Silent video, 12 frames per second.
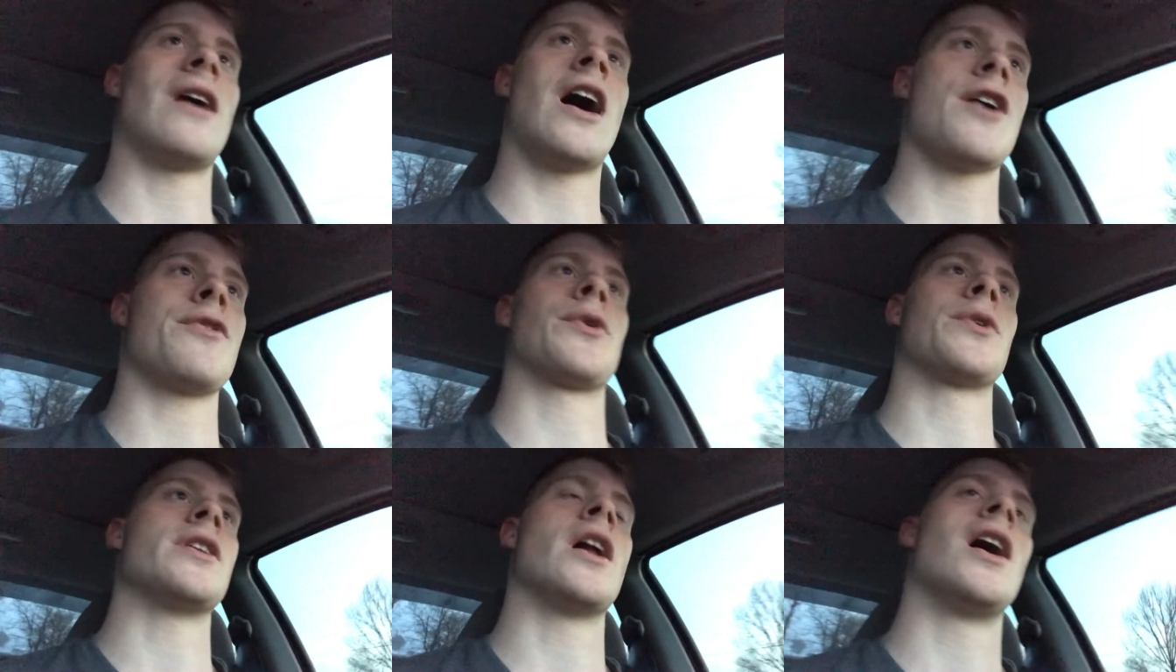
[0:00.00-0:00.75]

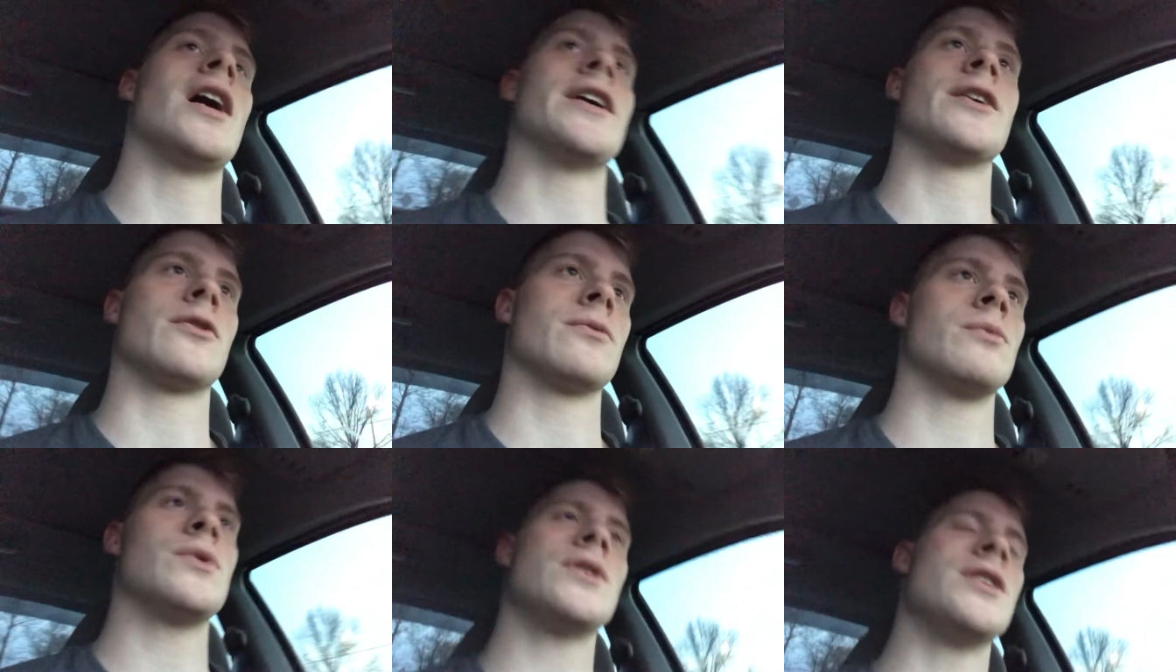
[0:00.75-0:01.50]
I-39,
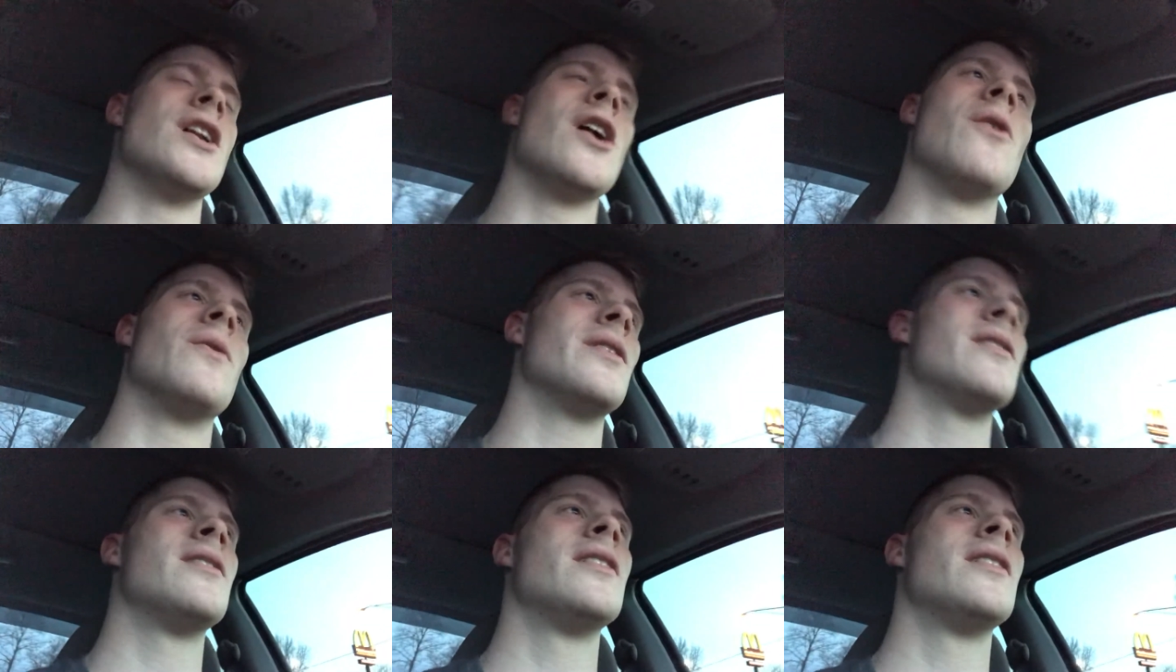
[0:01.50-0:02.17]
or, you know.